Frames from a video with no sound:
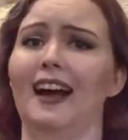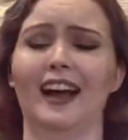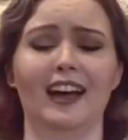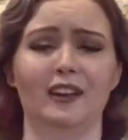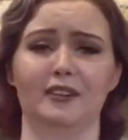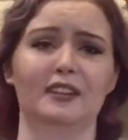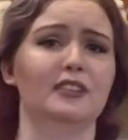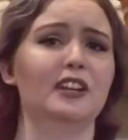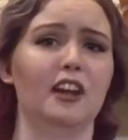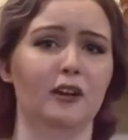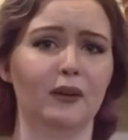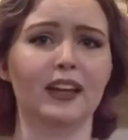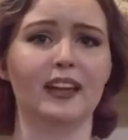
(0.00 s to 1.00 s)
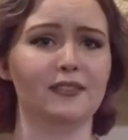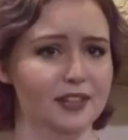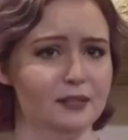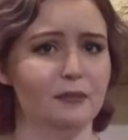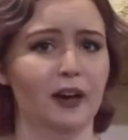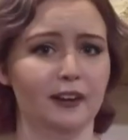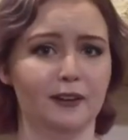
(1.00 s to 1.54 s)
I don't even know if it's
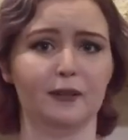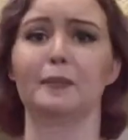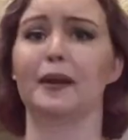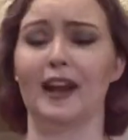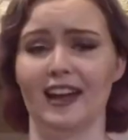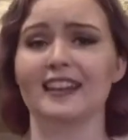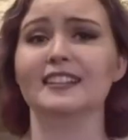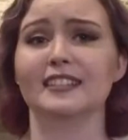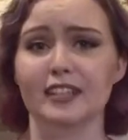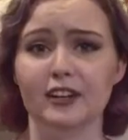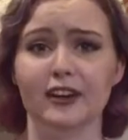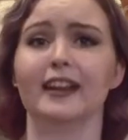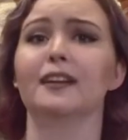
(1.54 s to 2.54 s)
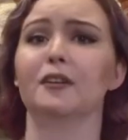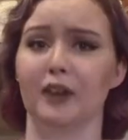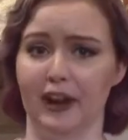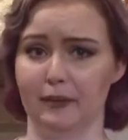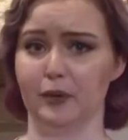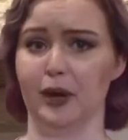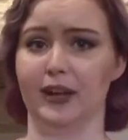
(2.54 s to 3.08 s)
modern, but I consider it
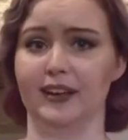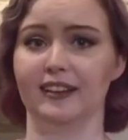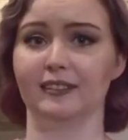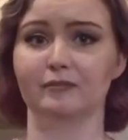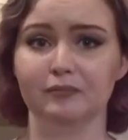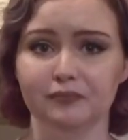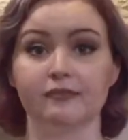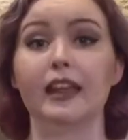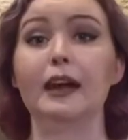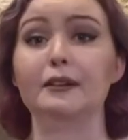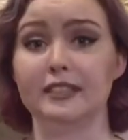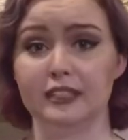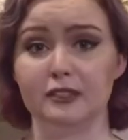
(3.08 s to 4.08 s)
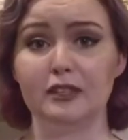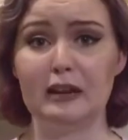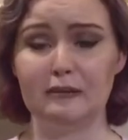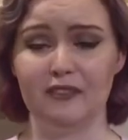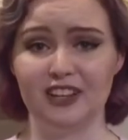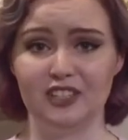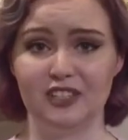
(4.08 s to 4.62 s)
groundbreaking. Now, sensory
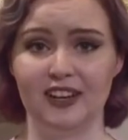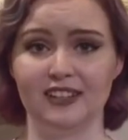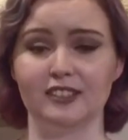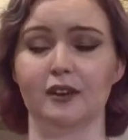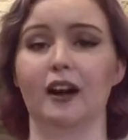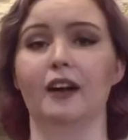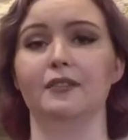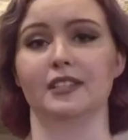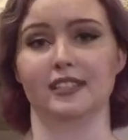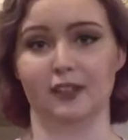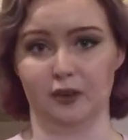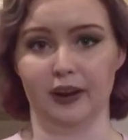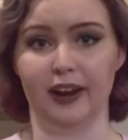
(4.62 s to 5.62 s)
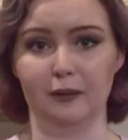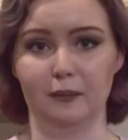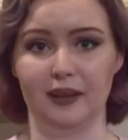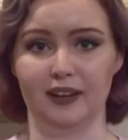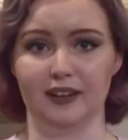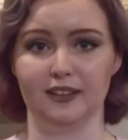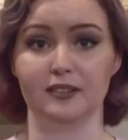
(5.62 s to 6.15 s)
deprivation tanks are obviously great
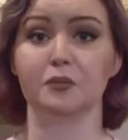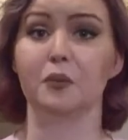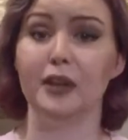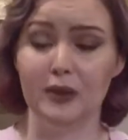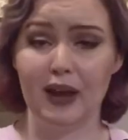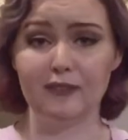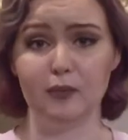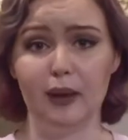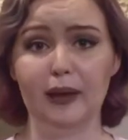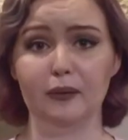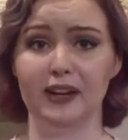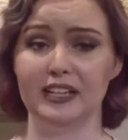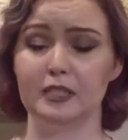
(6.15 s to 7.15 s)
because when you have a migraine